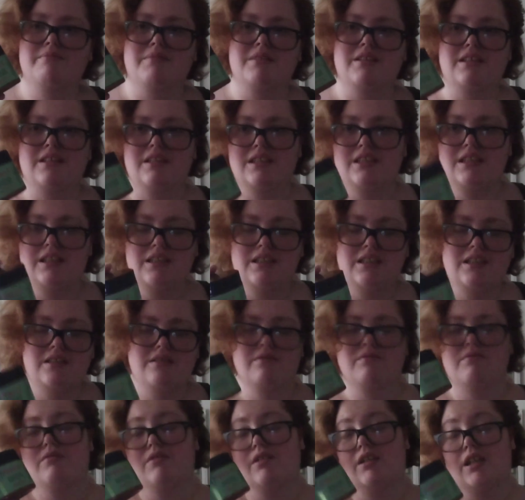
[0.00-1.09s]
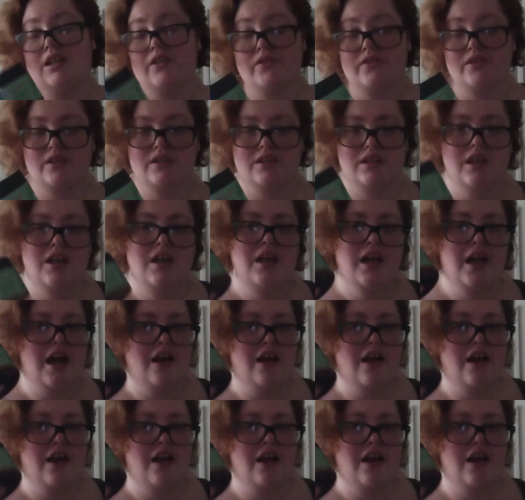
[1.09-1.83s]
Malay, whatever,